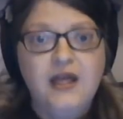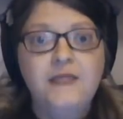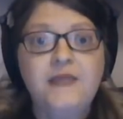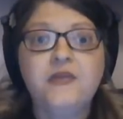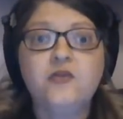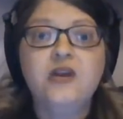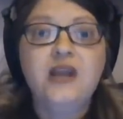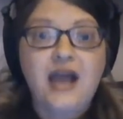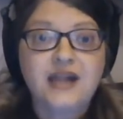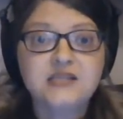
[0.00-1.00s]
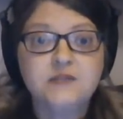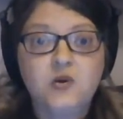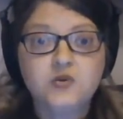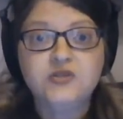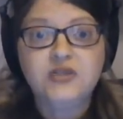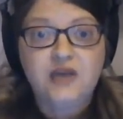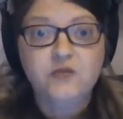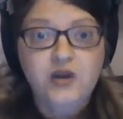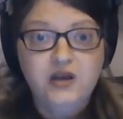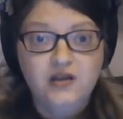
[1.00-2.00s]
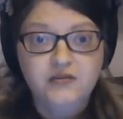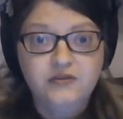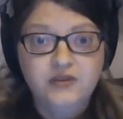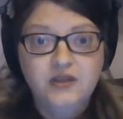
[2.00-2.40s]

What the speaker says: that they're not supposed to get rid of